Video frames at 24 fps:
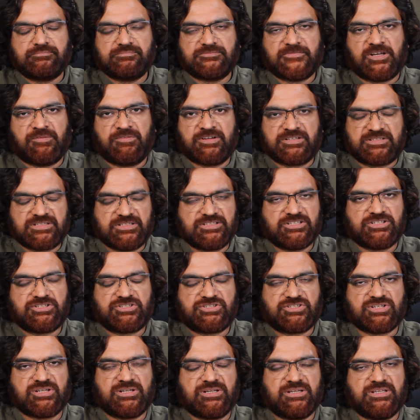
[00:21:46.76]
our
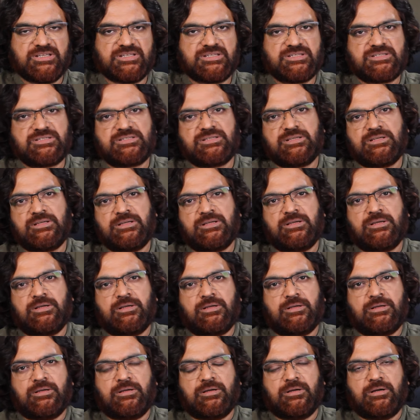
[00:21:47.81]
suggestion is,
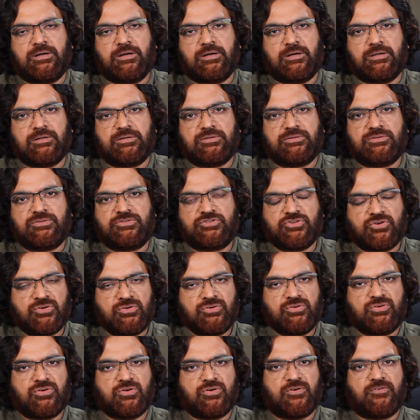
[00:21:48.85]

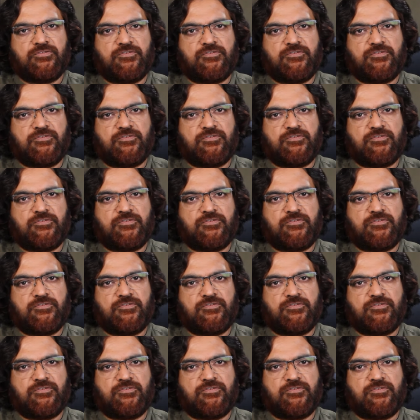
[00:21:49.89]
don't go